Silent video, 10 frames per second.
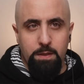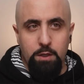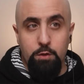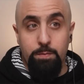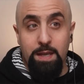a
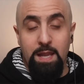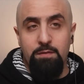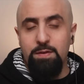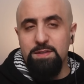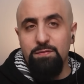human
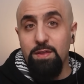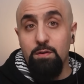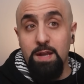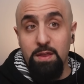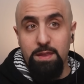life as if
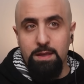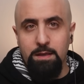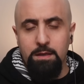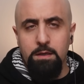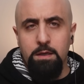they're nothing.
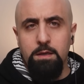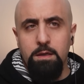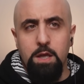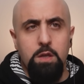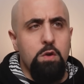
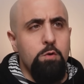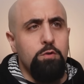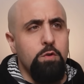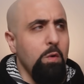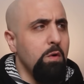And no
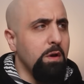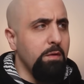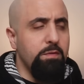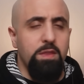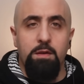talk,
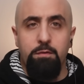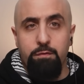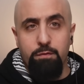everything